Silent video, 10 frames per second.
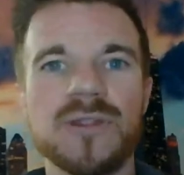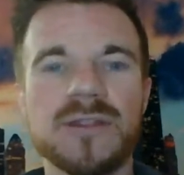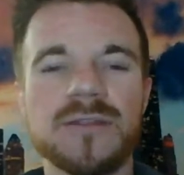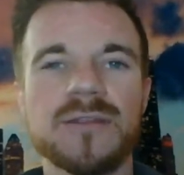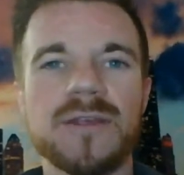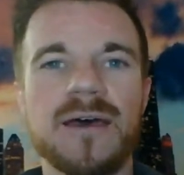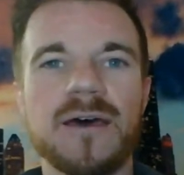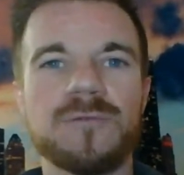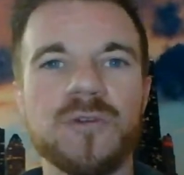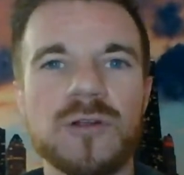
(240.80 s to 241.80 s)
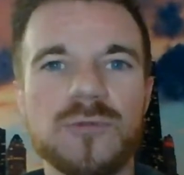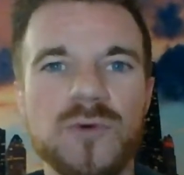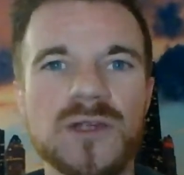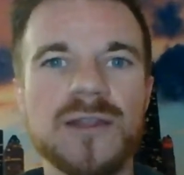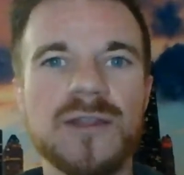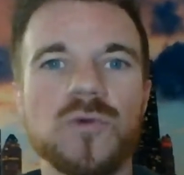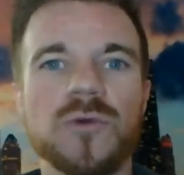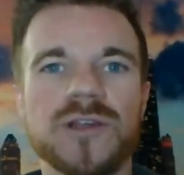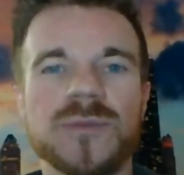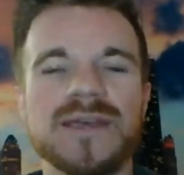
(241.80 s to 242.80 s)
in this first one, what
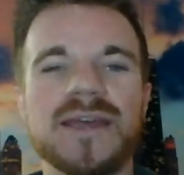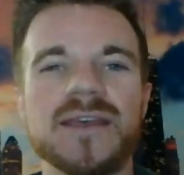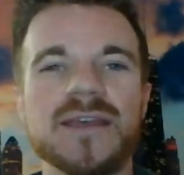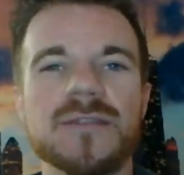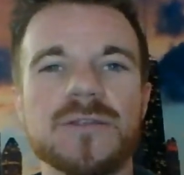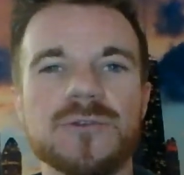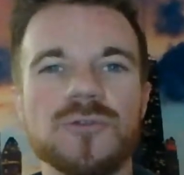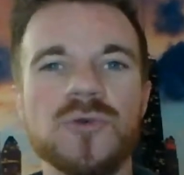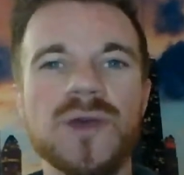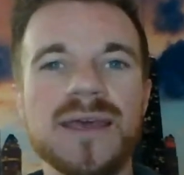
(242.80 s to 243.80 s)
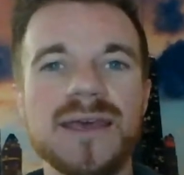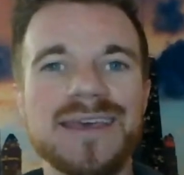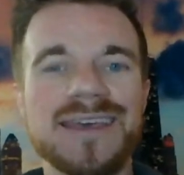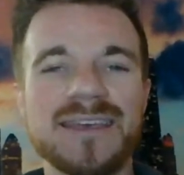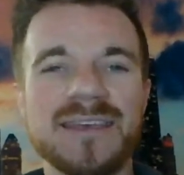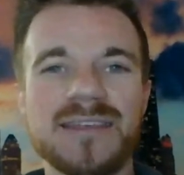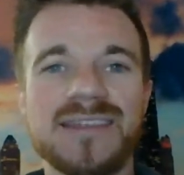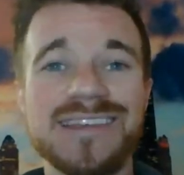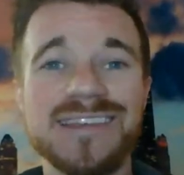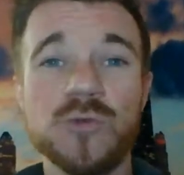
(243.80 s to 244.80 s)
we're going to be getting into
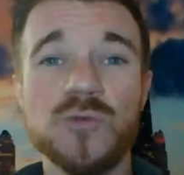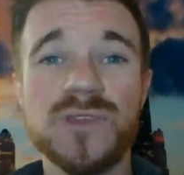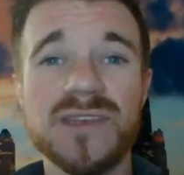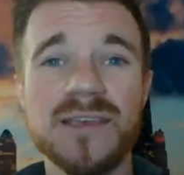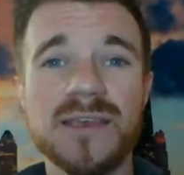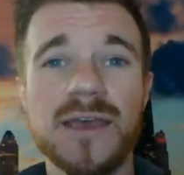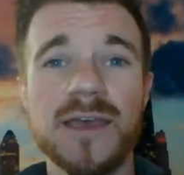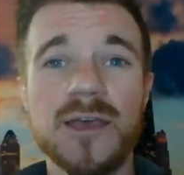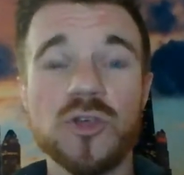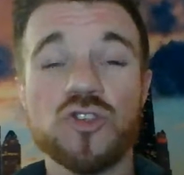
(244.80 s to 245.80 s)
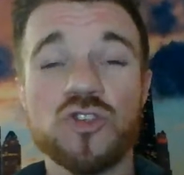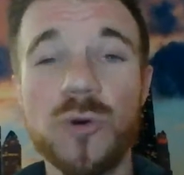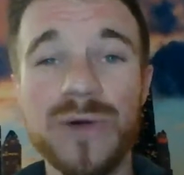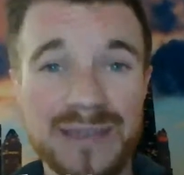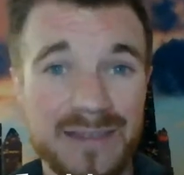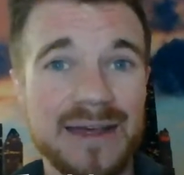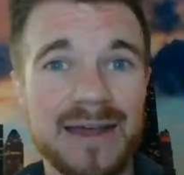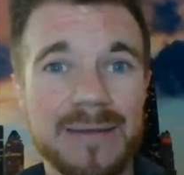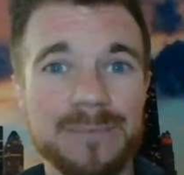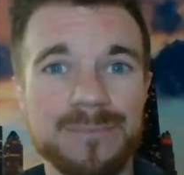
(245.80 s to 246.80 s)
is using showing
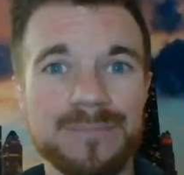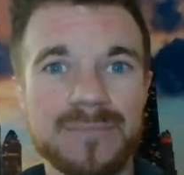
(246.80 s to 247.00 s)
time.